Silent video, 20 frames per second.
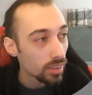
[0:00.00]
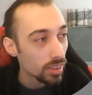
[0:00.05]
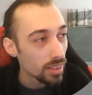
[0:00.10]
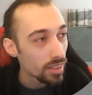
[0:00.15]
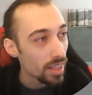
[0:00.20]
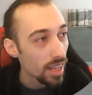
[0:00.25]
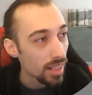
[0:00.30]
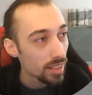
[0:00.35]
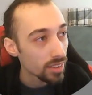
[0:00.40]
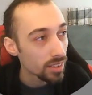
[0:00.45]

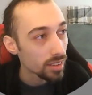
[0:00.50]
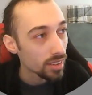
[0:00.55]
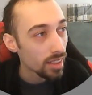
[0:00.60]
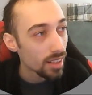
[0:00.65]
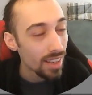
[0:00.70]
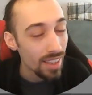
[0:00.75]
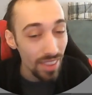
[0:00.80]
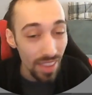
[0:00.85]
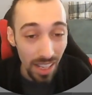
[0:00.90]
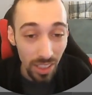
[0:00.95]
and
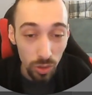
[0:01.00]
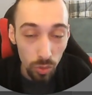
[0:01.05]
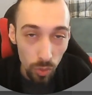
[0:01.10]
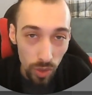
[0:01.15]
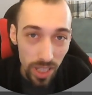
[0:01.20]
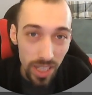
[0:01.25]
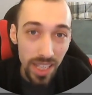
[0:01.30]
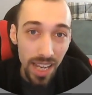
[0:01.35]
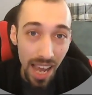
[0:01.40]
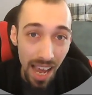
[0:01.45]
that's
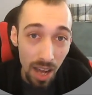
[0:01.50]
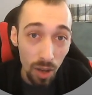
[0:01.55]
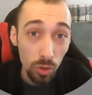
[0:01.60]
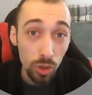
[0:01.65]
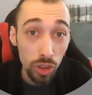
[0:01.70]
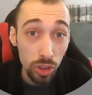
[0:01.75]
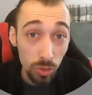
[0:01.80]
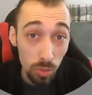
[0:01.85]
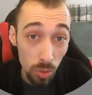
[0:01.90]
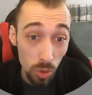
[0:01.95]
really how
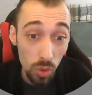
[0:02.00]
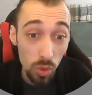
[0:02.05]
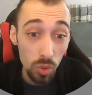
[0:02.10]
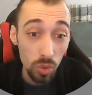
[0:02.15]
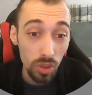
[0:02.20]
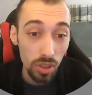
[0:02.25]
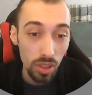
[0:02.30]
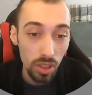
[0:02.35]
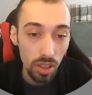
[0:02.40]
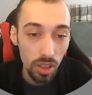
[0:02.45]

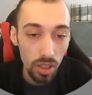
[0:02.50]
small